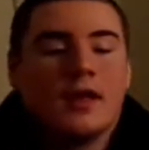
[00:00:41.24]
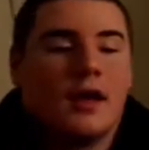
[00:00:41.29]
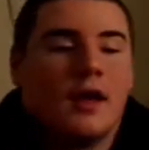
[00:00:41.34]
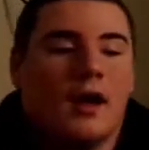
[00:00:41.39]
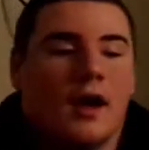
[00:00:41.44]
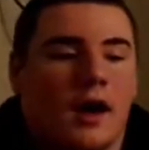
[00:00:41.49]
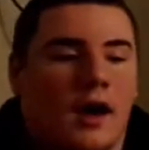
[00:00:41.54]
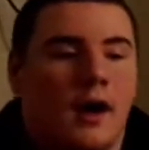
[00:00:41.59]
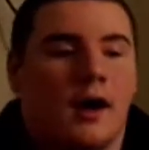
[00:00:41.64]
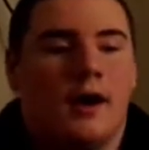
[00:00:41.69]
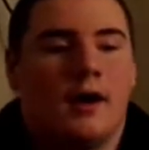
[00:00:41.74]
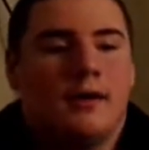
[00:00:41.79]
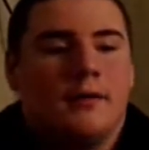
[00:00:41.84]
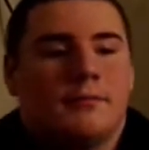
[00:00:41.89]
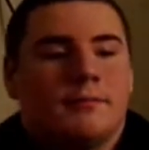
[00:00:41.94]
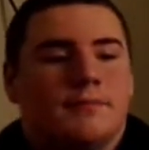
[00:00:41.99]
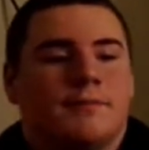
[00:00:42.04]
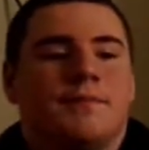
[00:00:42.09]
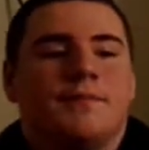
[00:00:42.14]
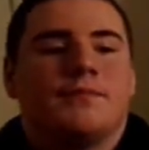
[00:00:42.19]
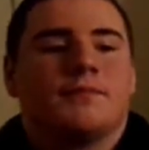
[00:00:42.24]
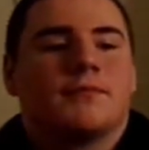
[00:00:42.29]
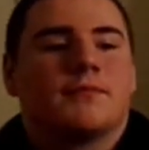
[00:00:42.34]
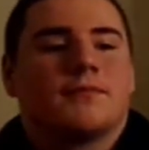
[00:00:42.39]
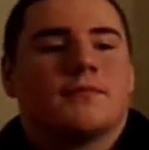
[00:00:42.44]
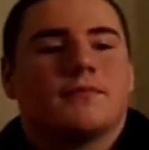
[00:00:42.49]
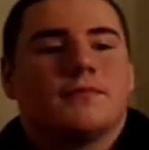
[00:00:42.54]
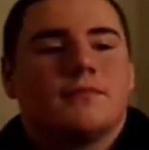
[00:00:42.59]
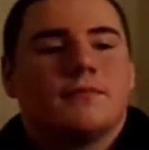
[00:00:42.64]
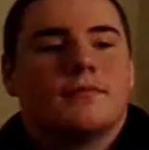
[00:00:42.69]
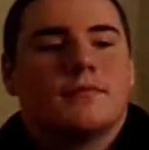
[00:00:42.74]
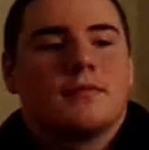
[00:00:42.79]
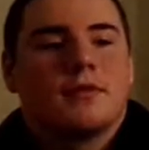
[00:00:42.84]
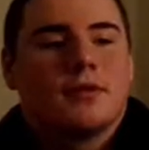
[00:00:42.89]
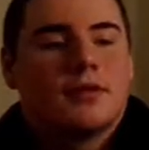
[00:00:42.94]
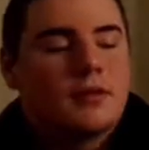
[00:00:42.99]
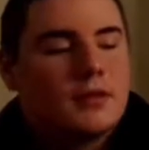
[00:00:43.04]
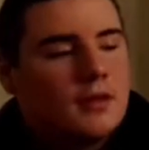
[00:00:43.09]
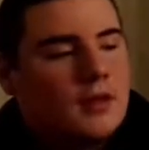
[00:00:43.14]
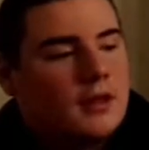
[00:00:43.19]
No,
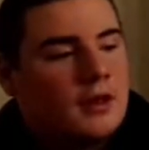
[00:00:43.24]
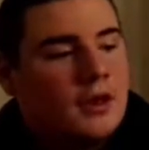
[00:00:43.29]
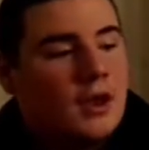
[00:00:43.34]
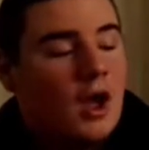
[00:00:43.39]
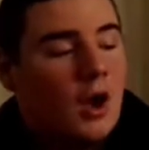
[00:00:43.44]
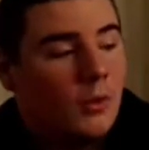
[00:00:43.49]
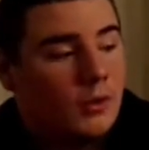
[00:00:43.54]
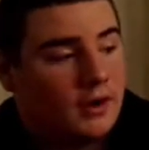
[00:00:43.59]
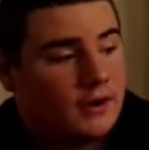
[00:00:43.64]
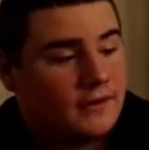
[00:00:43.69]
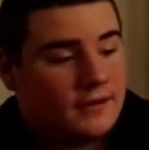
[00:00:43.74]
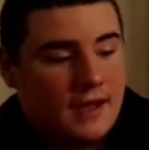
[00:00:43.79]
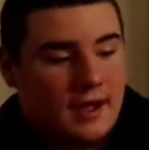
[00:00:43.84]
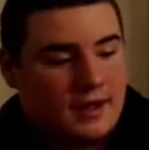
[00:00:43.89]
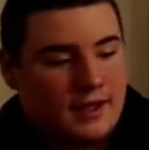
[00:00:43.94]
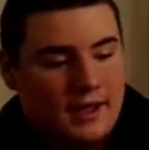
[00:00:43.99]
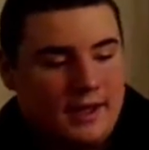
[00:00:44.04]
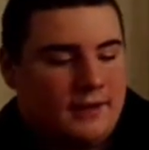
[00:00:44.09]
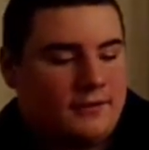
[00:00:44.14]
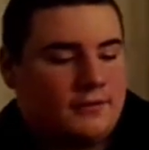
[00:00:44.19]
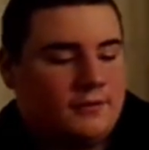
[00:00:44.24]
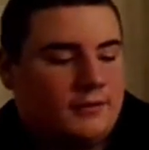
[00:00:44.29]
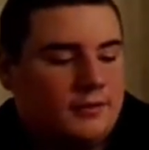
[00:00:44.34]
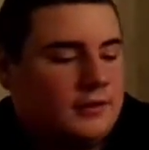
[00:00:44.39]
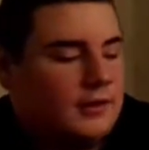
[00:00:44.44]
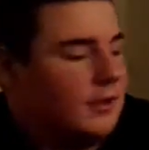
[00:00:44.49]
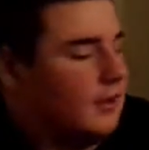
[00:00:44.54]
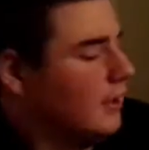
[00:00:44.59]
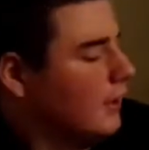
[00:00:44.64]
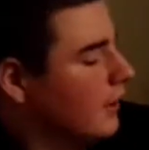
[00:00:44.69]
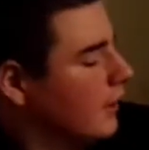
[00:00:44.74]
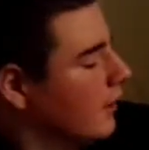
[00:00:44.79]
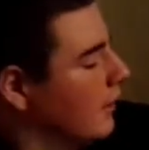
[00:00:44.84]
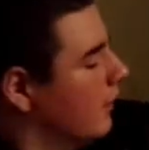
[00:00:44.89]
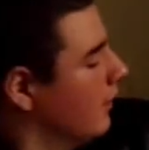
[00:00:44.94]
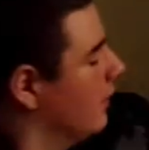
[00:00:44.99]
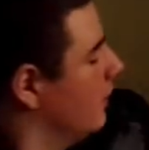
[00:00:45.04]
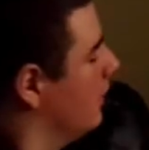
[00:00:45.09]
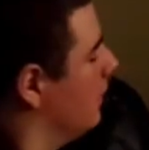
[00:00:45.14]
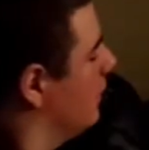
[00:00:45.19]
it is not canceled.
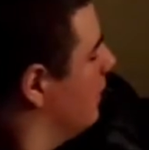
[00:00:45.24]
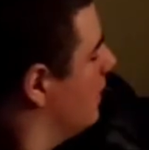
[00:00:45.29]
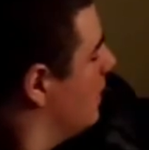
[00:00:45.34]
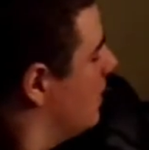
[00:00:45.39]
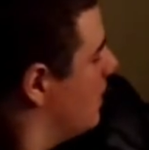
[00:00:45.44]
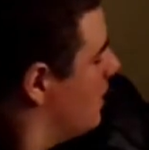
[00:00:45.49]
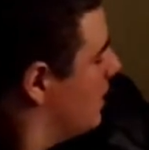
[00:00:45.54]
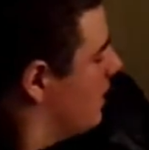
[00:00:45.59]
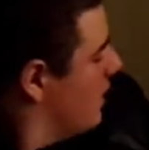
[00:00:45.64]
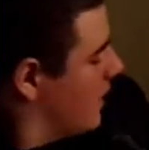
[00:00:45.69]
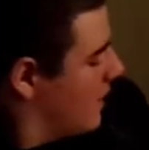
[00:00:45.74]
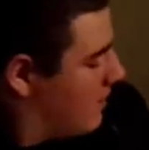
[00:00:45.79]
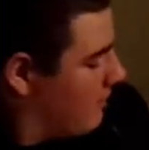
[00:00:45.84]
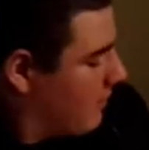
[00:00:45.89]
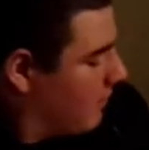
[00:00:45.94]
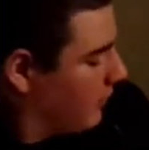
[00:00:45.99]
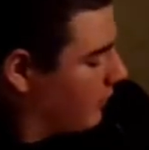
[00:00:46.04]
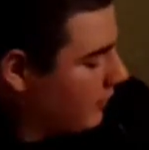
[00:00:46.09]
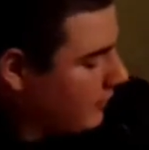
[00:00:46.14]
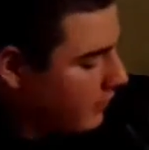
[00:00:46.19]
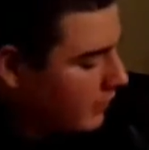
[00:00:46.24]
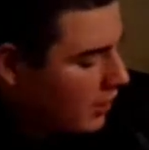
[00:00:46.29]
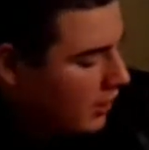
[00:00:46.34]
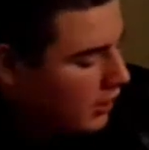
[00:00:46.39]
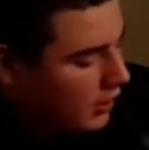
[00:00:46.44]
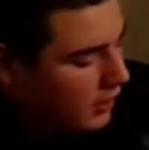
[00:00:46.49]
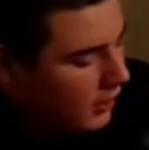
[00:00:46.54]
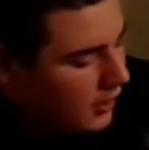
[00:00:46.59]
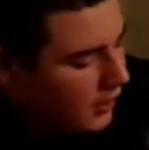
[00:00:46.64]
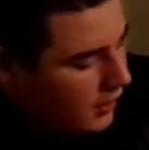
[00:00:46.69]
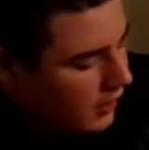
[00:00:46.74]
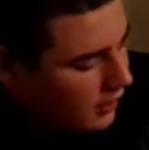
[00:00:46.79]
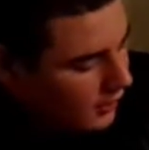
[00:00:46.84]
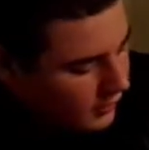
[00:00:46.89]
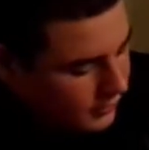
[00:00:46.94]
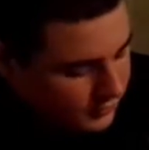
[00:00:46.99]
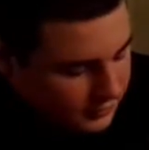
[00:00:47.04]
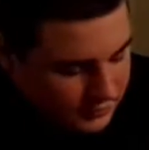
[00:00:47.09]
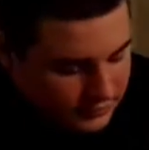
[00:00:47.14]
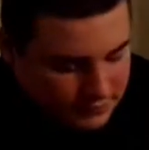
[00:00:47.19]
Maybe some of y'all are
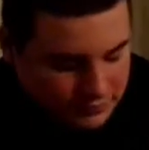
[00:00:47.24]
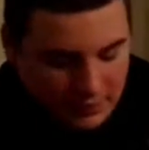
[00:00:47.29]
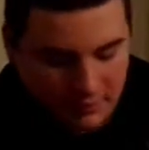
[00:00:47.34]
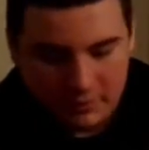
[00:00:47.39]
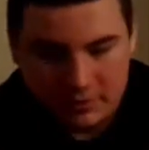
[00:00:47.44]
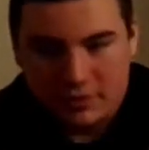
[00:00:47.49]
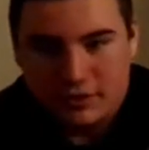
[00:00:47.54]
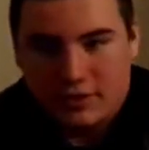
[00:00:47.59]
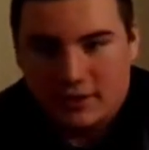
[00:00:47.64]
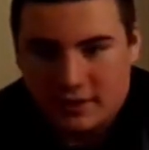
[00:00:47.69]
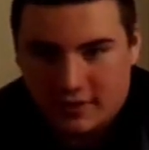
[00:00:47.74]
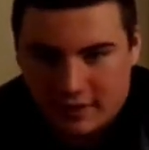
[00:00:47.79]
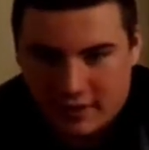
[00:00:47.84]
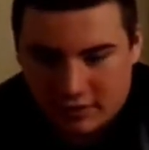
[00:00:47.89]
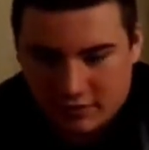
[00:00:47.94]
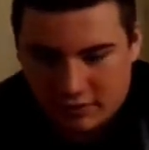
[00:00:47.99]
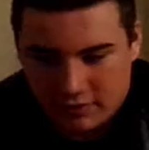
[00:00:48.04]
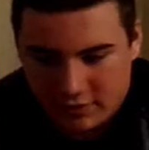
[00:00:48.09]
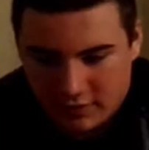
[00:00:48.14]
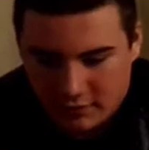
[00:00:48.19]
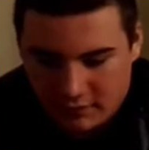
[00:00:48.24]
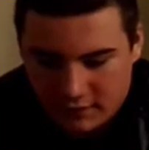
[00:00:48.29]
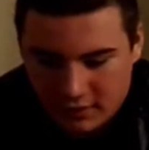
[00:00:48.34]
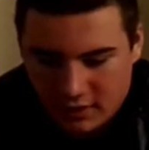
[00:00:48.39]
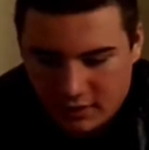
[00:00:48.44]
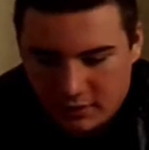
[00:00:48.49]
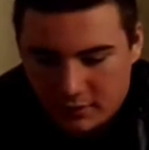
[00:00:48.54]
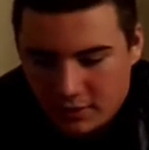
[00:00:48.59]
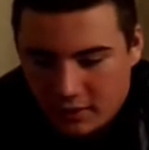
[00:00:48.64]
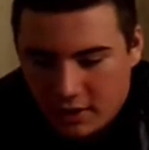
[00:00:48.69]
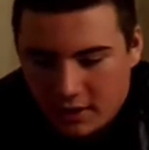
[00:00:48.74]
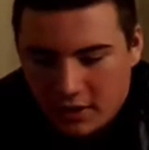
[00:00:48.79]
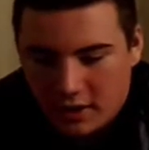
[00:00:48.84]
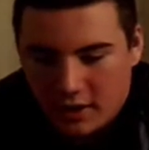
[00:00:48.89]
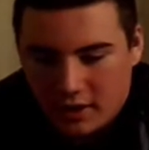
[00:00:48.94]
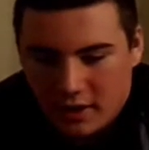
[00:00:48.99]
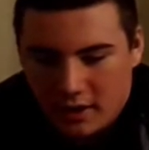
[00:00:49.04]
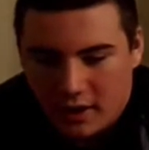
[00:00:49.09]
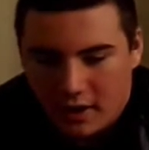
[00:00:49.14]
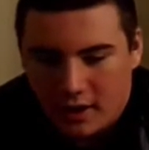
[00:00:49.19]
probably thinking that's the video.
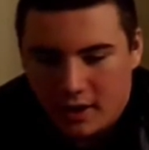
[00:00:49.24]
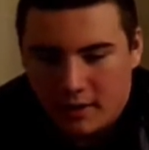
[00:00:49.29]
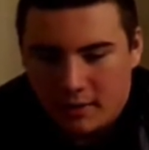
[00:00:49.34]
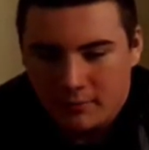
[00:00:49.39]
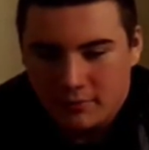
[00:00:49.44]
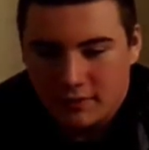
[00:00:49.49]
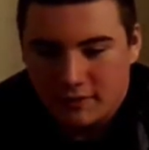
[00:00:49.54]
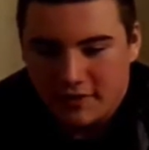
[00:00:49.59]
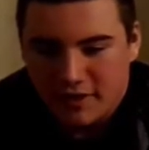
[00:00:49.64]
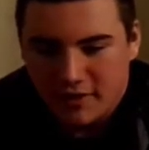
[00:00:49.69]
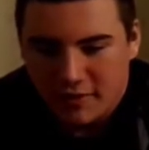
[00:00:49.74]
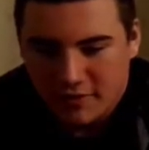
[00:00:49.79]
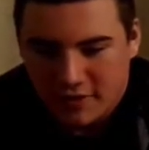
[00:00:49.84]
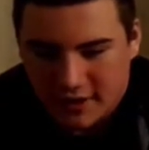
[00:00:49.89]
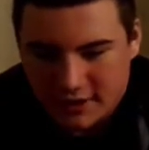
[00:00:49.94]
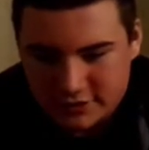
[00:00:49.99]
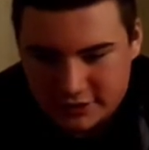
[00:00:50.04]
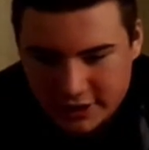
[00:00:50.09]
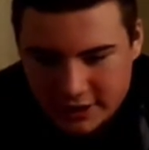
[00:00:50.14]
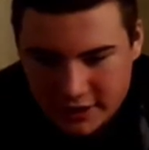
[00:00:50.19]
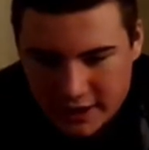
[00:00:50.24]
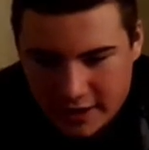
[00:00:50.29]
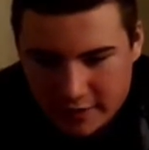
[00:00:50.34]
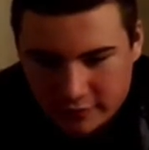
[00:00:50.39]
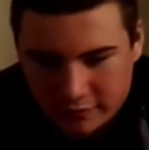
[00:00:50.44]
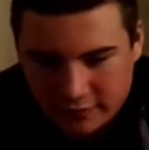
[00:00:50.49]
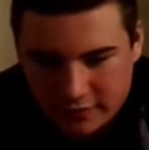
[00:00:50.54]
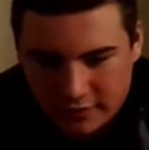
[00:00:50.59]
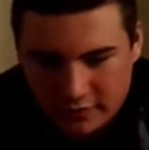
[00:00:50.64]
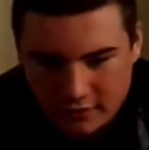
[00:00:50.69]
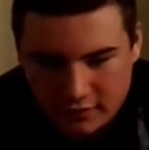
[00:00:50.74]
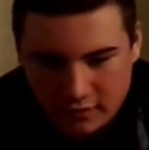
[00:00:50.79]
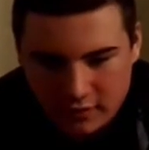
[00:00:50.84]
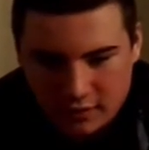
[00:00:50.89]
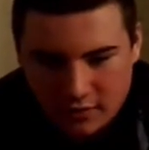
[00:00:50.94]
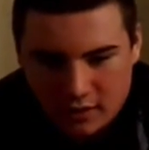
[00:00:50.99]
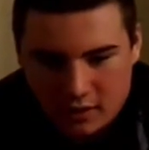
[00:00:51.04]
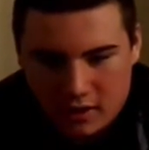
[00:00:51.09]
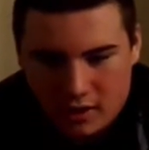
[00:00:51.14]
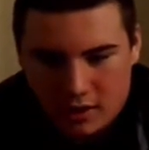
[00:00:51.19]
The video is actually announcing
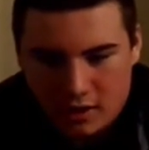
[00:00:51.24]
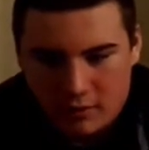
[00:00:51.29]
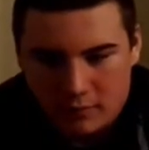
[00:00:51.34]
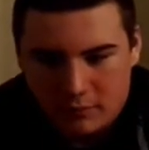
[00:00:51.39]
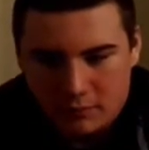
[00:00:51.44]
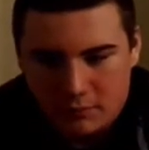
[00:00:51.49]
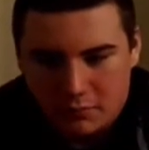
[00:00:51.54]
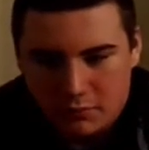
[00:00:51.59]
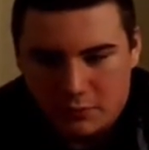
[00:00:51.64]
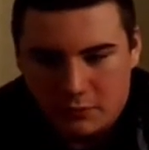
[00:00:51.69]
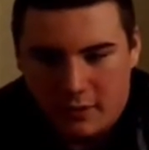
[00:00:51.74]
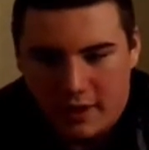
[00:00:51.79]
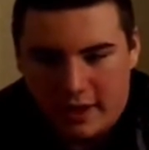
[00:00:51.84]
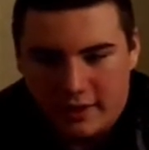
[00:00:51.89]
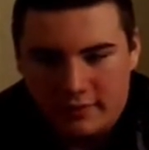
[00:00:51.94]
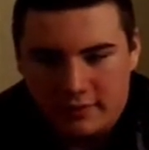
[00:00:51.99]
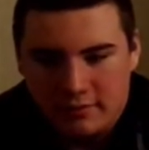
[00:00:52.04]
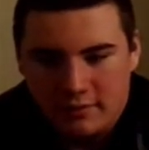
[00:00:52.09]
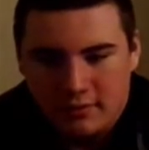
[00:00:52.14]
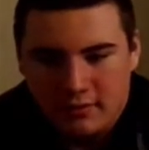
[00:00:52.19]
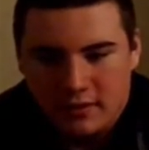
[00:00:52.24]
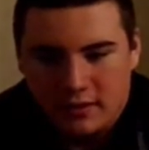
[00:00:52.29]
when